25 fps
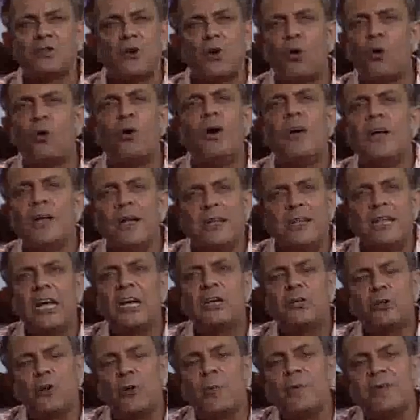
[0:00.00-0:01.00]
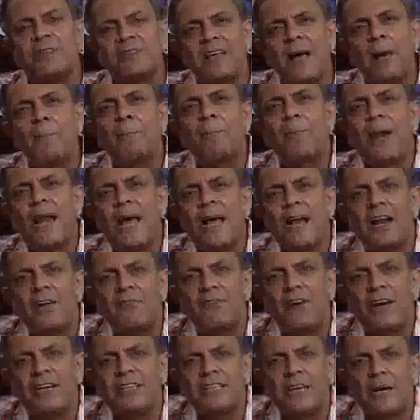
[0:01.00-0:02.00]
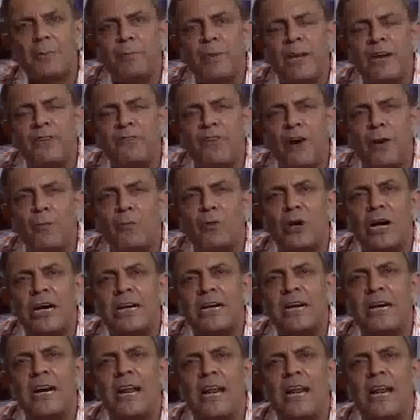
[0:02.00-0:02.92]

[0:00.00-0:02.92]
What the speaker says: No, there should be some plan of action being formulated,